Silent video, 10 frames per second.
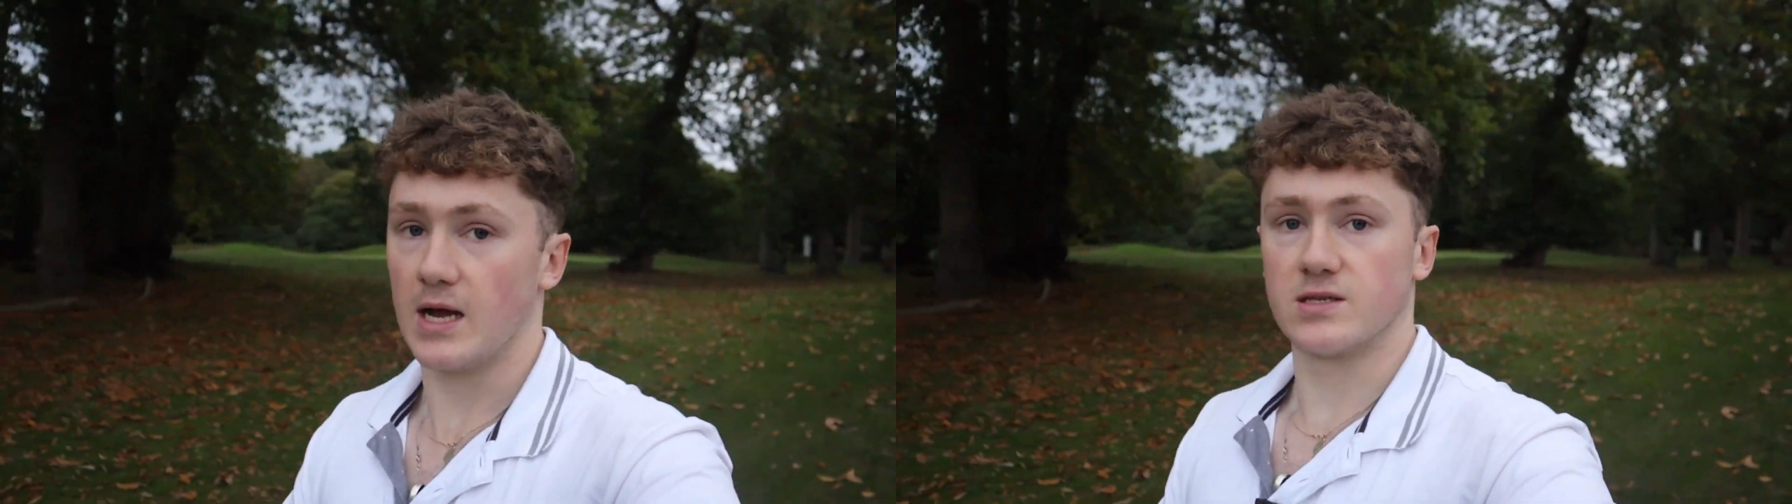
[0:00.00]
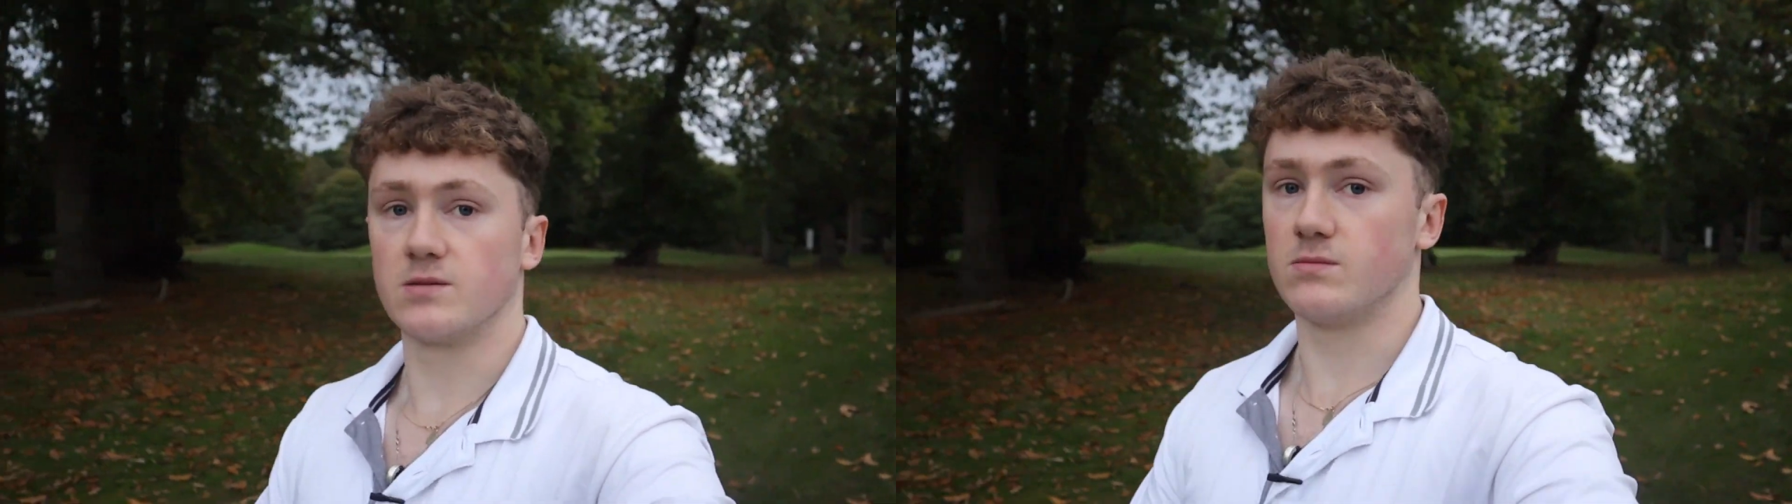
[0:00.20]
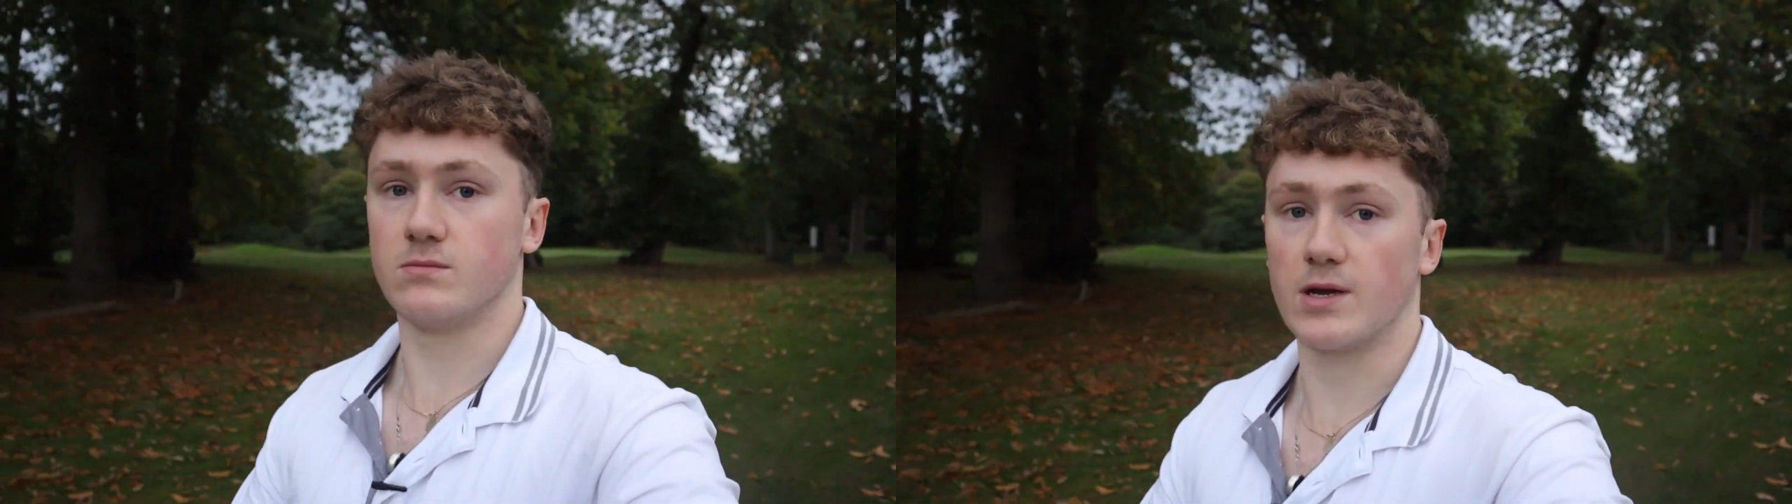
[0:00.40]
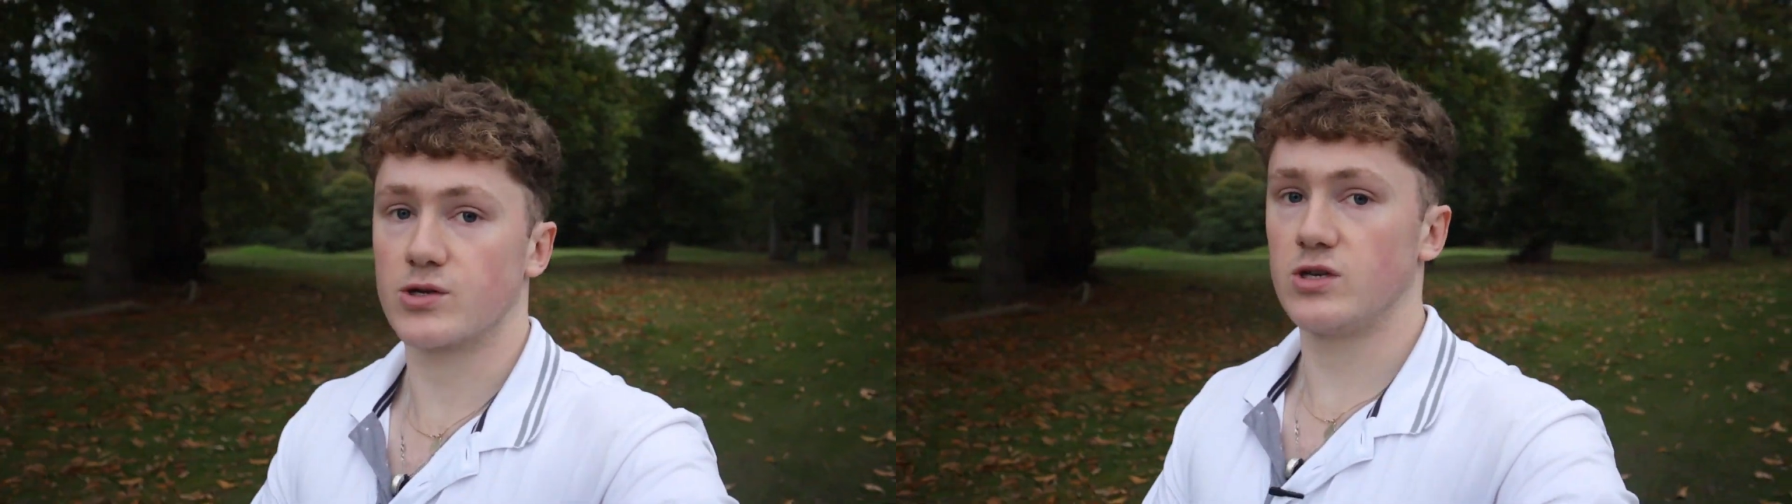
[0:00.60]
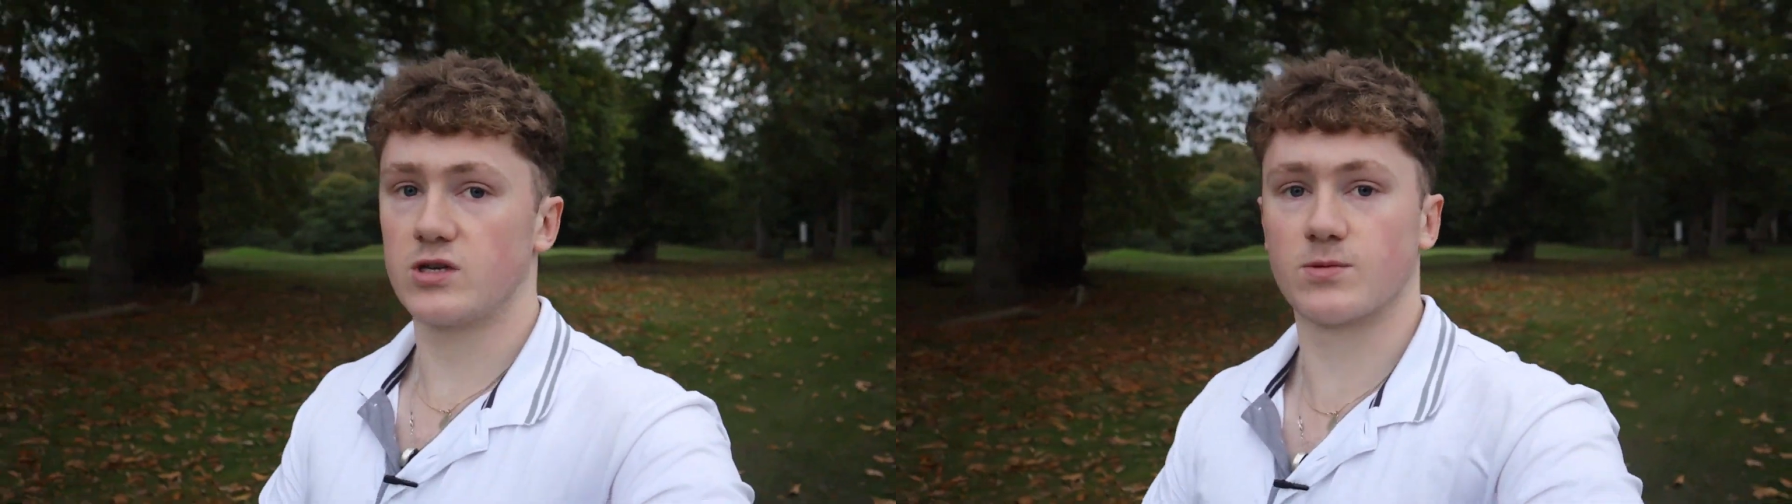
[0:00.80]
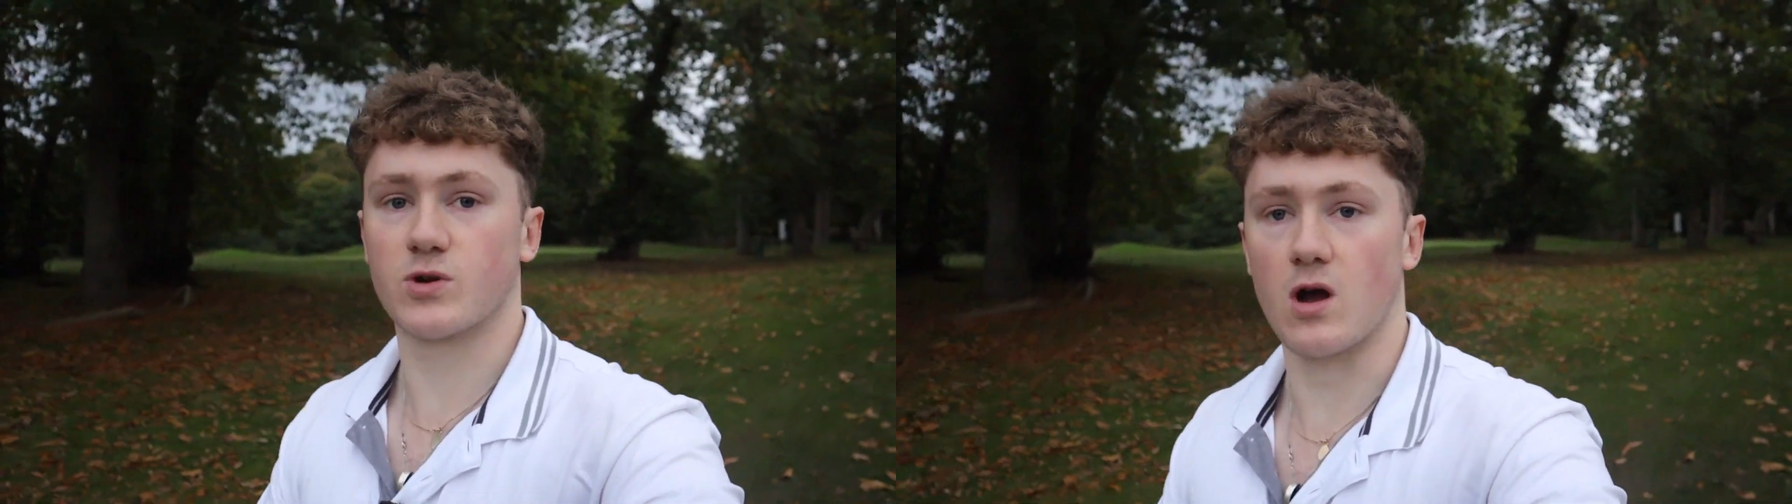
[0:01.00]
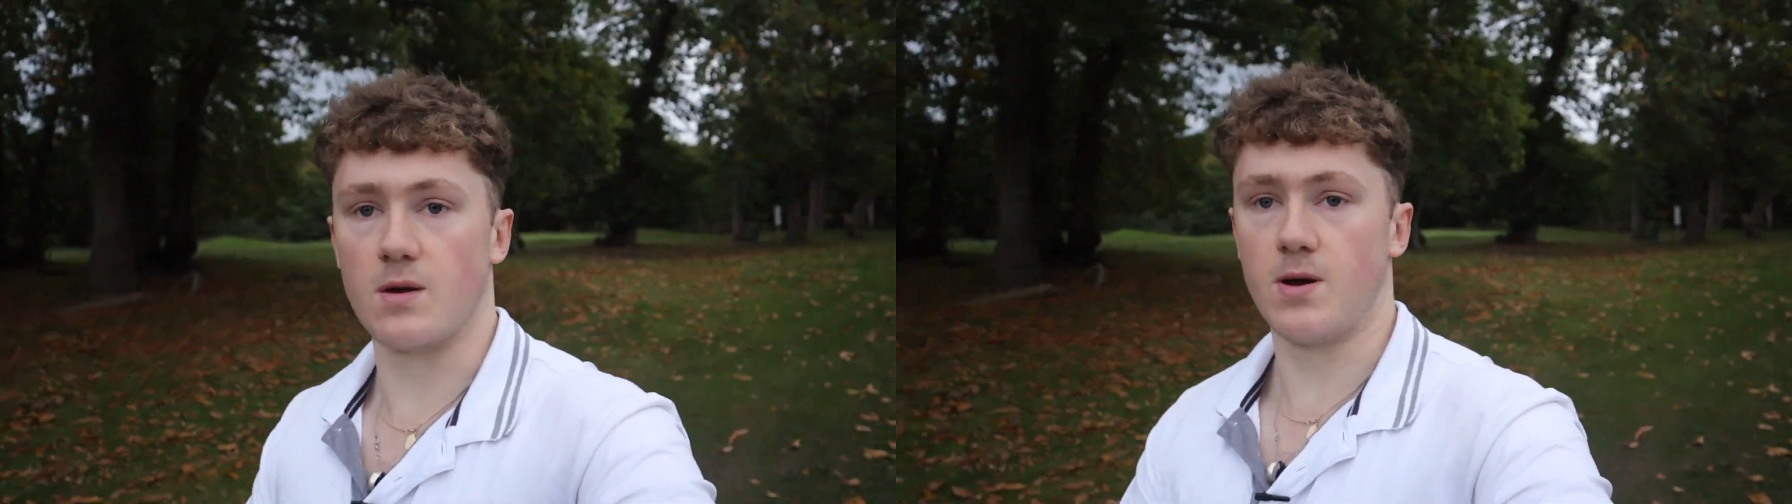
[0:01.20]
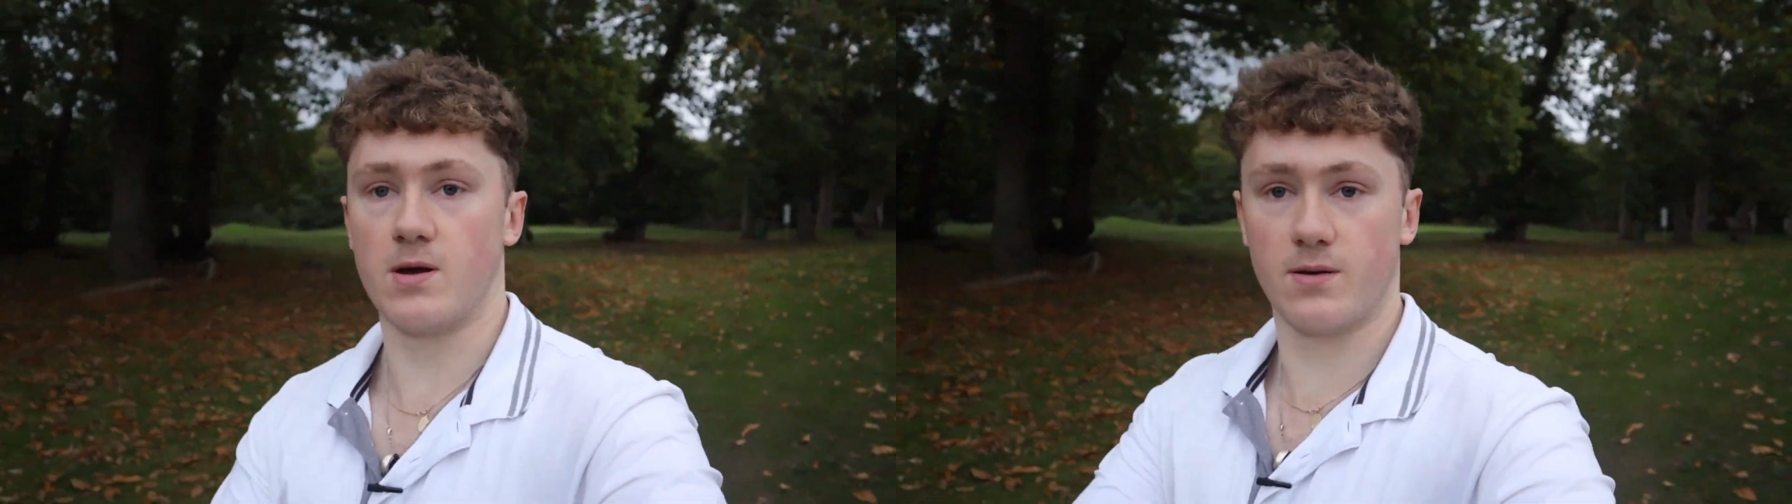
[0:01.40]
and make sure you subscribe.